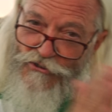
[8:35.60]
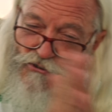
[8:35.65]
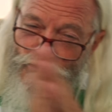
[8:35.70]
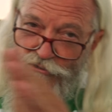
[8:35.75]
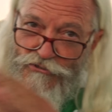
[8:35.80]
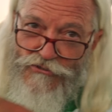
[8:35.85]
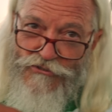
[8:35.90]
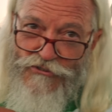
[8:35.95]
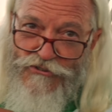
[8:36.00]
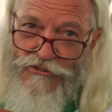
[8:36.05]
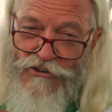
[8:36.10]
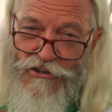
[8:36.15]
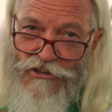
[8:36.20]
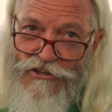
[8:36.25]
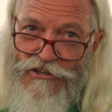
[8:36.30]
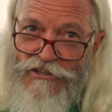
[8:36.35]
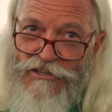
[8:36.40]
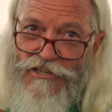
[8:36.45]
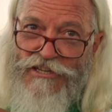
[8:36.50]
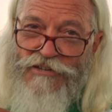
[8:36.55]
turns
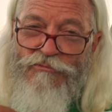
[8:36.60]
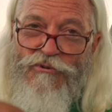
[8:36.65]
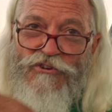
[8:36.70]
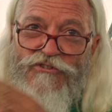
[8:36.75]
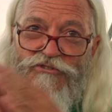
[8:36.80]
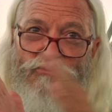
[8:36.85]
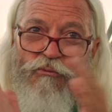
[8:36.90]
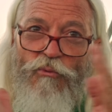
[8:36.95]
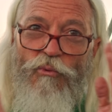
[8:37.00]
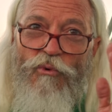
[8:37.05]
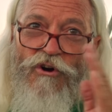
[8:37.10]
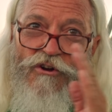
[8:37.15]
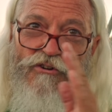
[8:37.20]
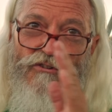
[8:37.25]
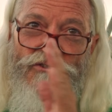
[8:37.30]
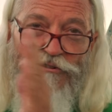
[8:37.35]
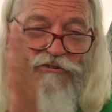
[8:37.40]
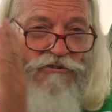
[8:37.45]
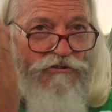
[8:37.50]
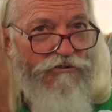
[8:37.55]
in which
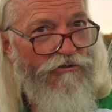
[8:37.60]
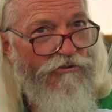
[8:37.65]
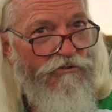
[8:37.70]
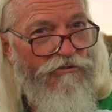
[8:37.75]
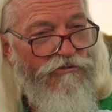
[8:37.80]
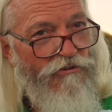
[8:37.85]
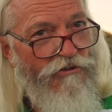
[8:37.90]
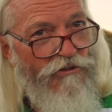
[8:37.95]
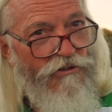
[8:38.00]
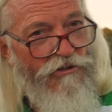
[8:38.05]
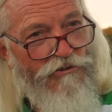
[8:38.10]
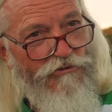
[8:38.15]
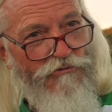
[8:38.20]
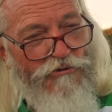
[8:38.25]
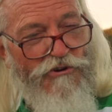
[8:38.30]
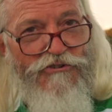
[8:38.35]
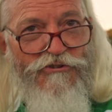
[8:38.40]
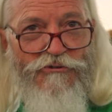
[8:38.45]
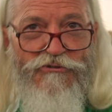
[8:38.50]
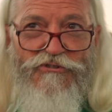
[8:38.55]
one
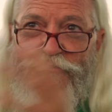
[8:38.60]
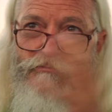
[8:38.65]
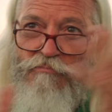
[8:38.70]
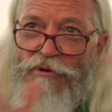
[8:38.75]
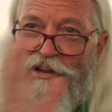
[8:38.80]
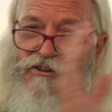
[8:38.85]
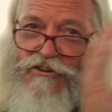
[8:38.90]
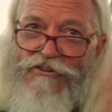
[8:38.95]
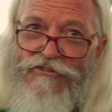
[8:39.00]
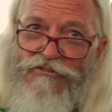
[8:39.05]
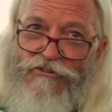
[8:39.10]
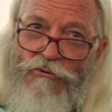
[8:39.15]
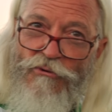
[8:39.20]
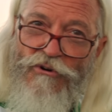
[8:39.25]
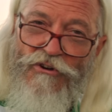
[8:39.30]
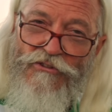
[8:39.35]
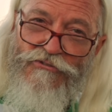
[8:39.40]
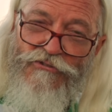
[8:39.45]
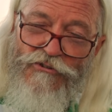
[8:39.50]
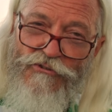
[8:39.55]
creature is speaking
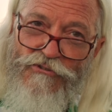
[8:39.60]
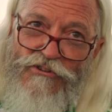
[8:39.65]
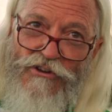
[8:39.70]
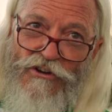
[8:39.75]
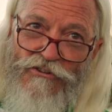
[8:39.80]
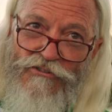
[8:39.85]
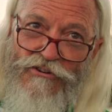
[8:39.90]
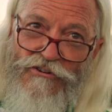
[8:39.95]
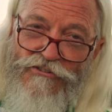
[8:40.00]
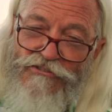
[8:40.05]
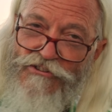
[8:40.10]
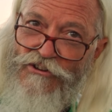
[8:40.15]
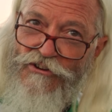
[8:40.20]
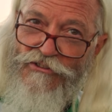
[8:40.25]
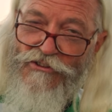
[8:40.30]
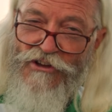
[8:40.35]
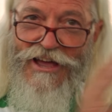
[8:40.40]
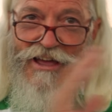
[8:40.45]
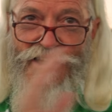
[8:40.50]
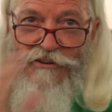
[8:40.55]
to, to the other and the
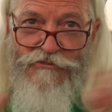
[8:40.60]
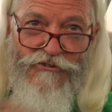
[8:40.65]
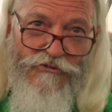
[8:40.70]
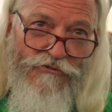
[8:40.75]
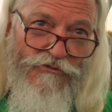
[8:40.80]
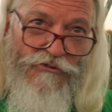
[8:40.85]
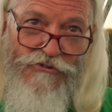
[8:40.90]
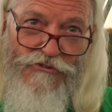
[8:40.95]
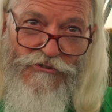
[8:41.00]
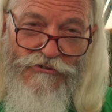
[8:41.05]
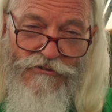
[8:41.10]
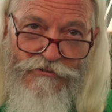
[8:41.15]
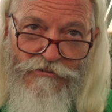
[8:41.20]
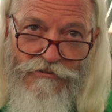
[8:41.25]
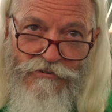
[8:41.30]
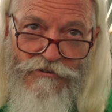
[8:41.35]
other answers.